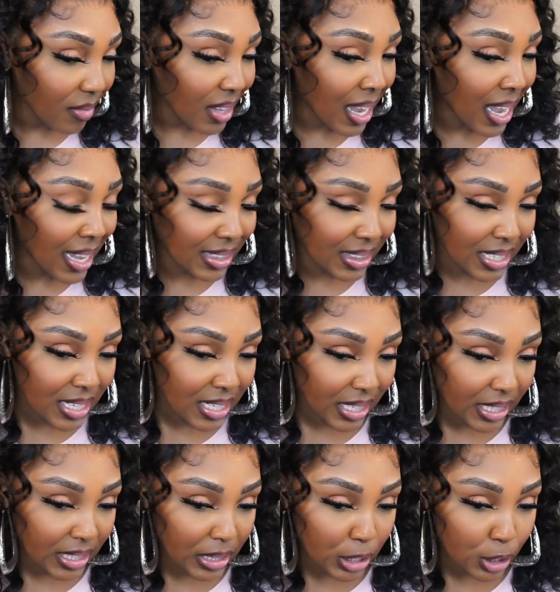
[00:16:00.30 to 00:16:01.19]
I
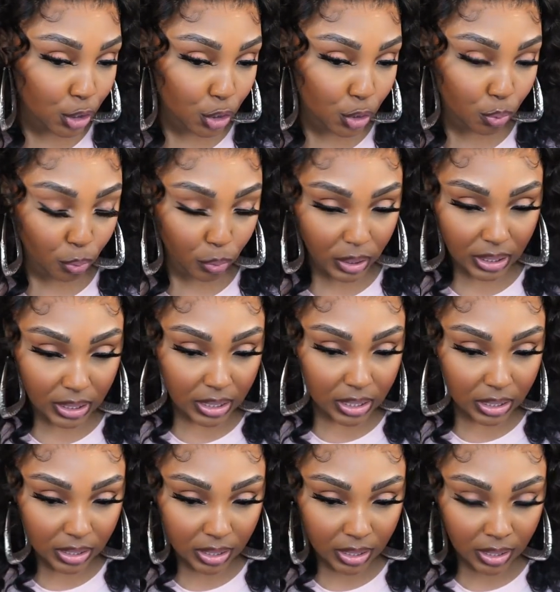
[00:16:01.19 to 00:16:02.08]
think it looks really
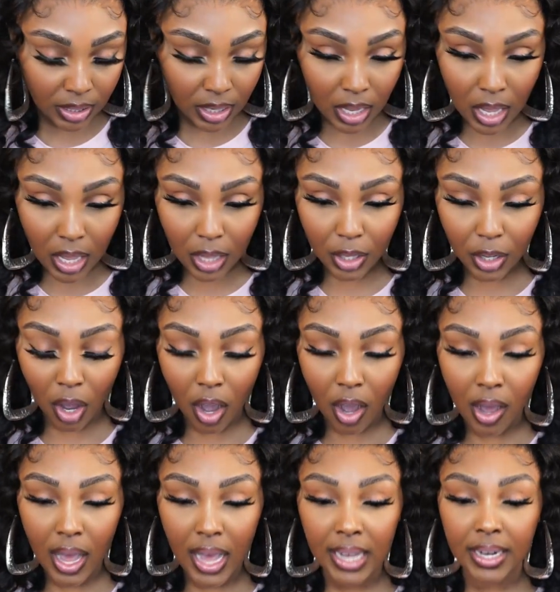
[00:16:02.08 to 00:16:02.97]
good,
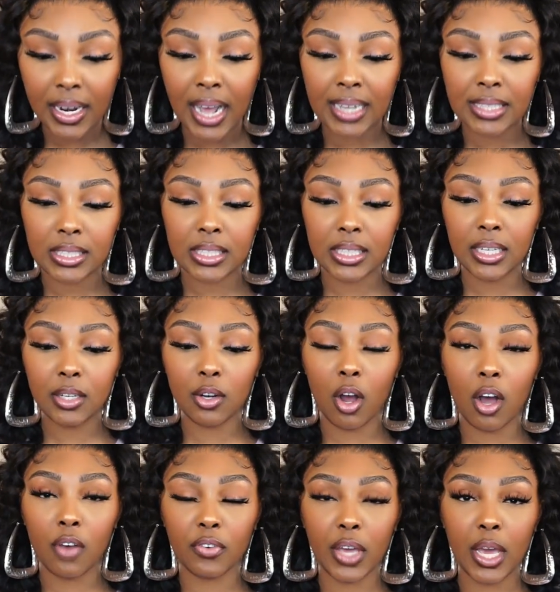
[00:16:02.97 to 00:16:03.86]
y'all. And I did
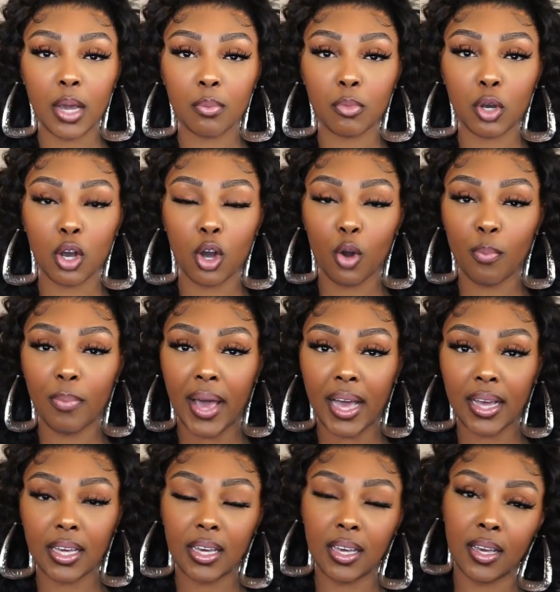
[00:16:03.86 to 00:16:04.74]
off camera go
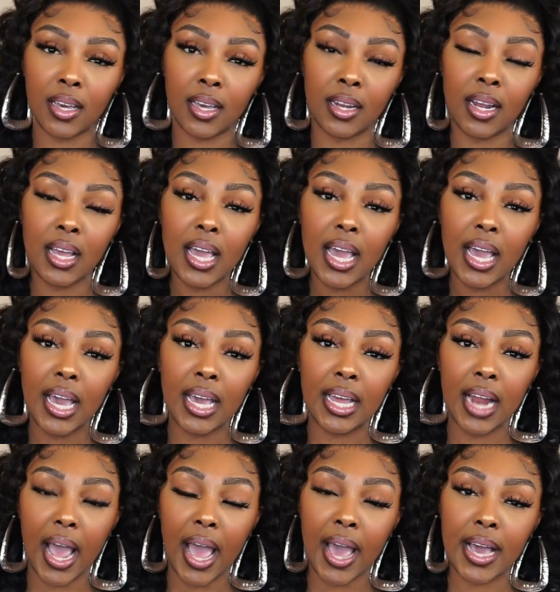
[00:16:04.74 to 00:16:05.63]
back in
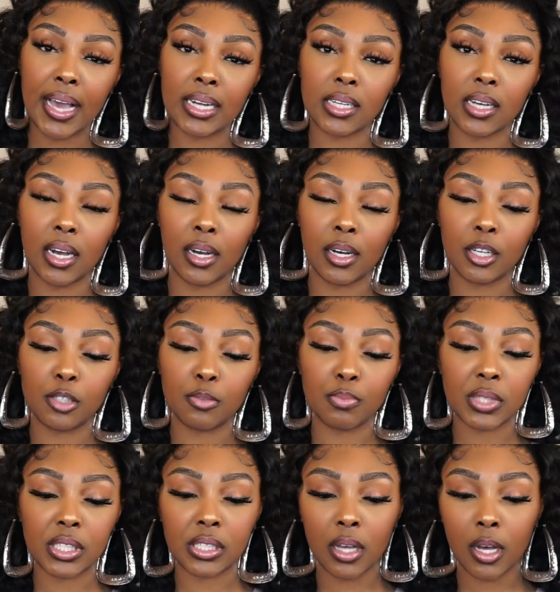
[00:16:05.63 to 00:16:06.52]
and
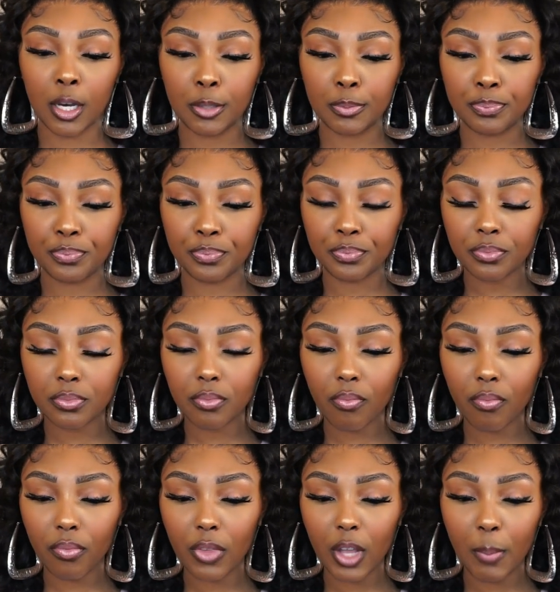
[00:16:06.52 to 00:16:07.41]
add some
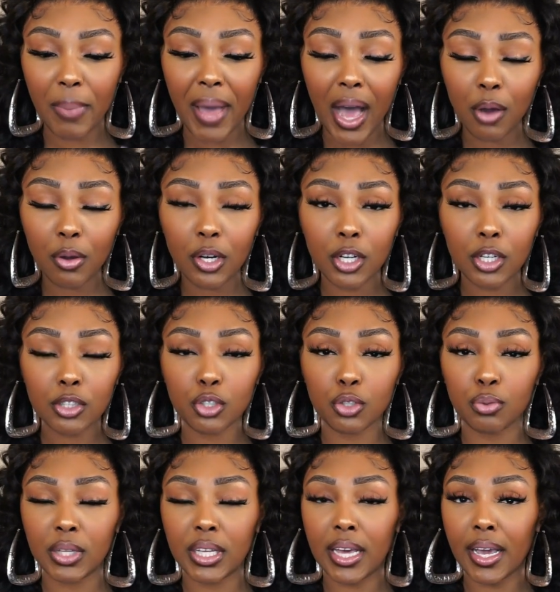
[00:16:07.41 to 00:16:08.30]
powder
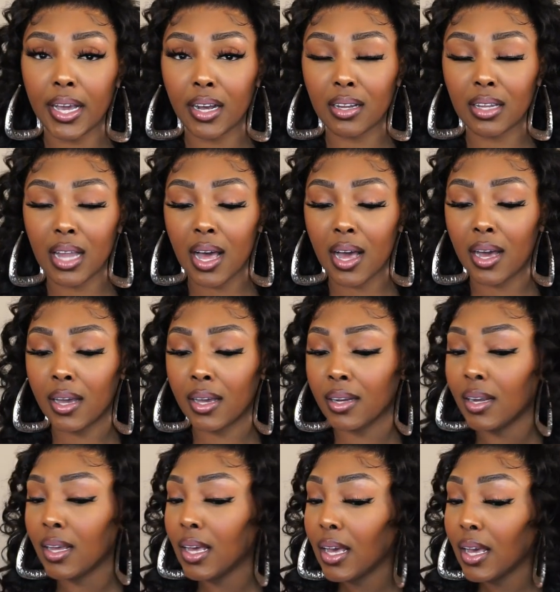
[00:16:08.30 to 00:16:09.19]
to the
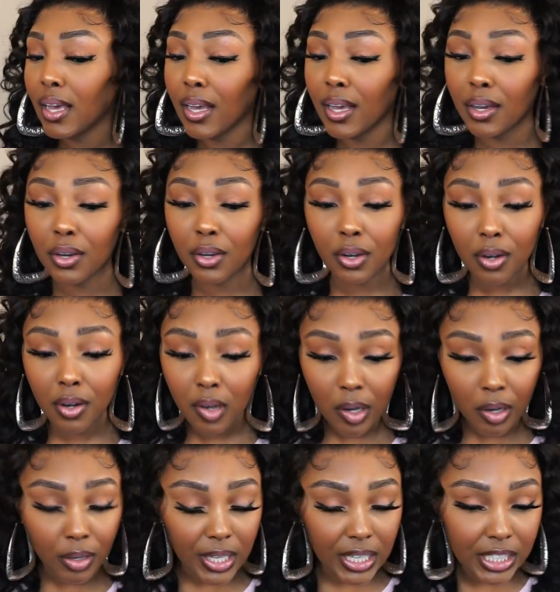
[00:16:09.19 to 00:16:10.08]
hairline, and
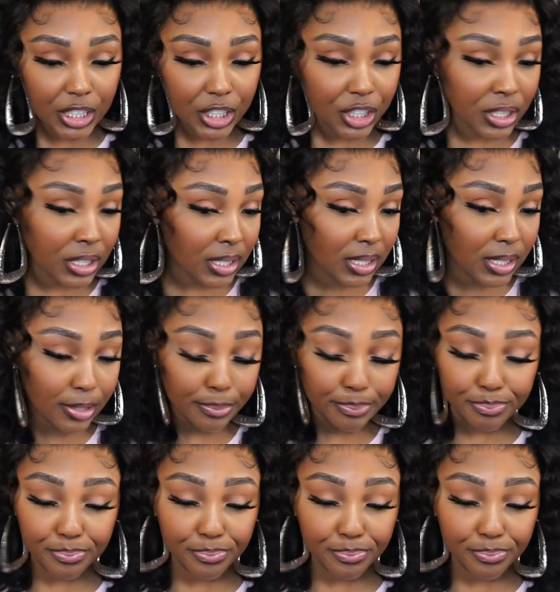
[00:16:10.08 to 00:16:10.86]
girl, it's just